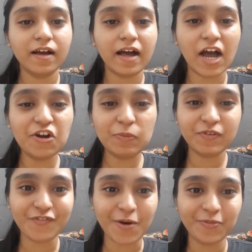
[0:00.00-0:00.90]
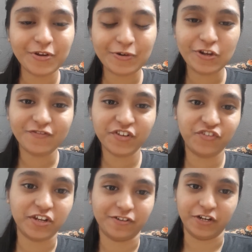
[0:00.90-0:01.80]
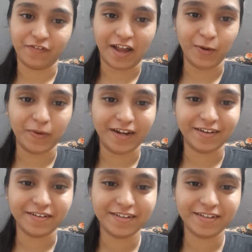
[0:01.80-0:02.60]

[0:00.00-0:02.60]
How to perform the role of a general evaluator.